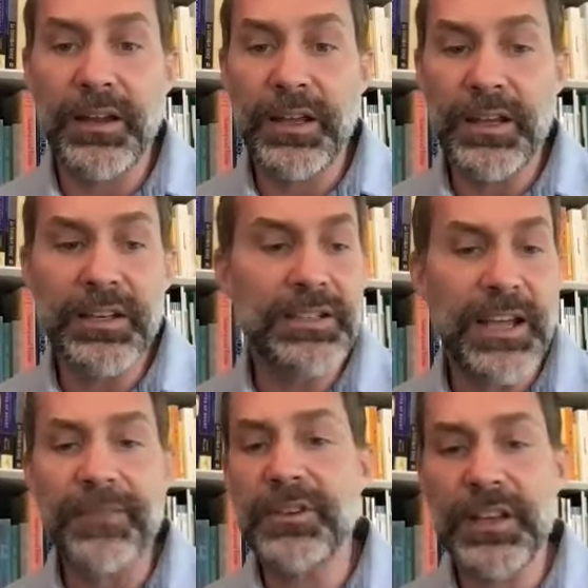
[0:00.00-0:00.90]
And it doesn't
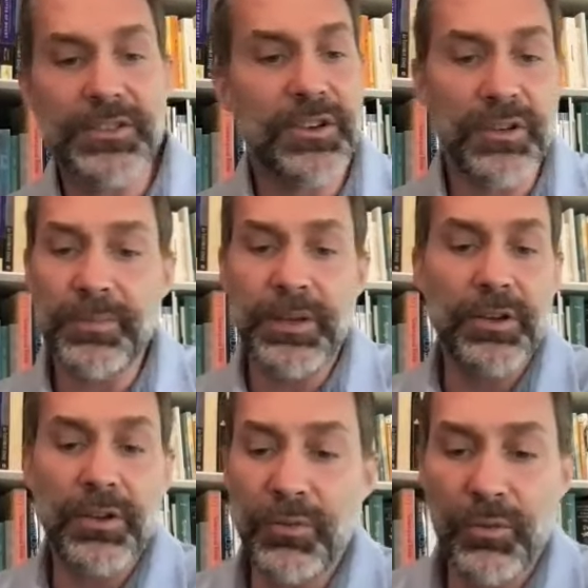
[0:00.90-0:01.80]
have to necessarily
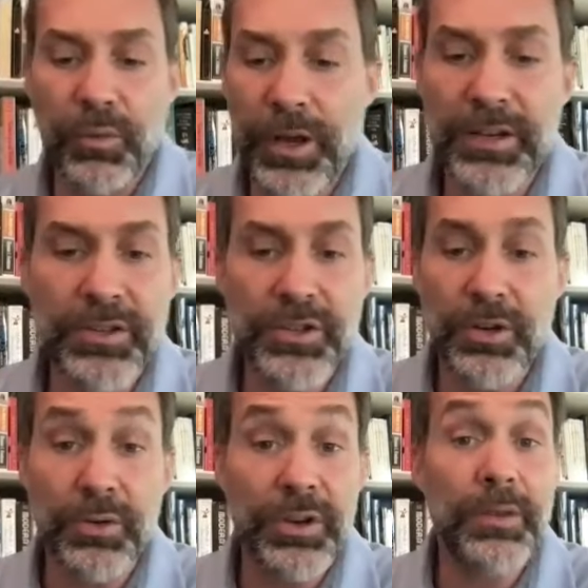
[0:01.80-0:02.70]
be wind and
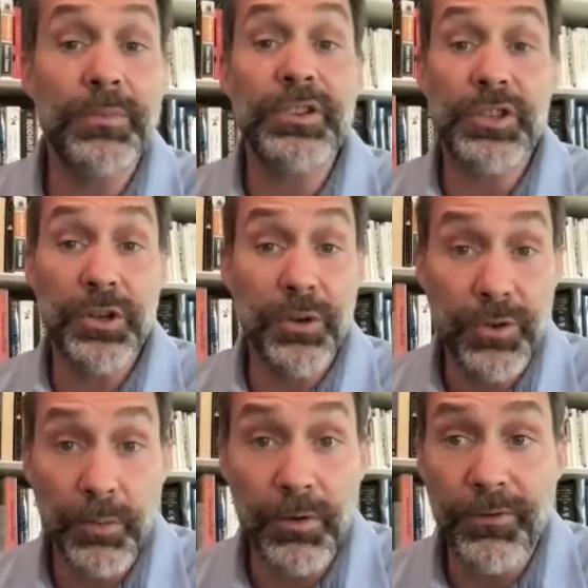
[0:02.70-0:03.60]
solar, it could be geothermal,